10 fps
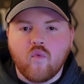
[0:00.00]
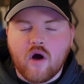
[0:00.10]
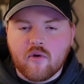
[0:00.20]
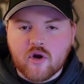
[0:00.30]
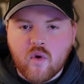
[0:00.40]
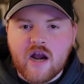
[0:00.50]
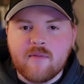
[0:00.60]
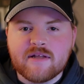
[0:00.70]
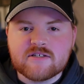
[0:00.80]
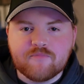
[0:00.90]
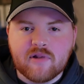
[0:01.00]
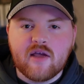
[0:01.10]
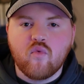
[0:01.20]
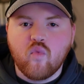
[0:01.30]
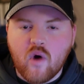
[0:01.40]
a requirement to
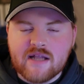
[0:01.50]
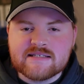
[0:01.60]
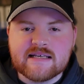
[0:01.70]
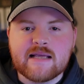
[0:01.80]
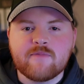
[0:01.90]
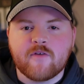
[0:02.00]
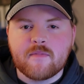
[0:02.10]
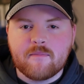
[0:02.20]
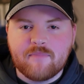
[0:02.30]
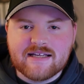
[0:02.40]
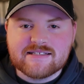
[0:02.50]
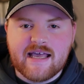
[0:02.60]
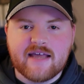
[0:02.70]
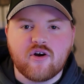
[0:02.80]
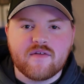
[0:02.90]
play one team from the Big
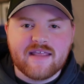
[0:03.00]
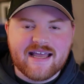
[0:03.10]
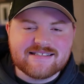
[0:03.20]
Ten or the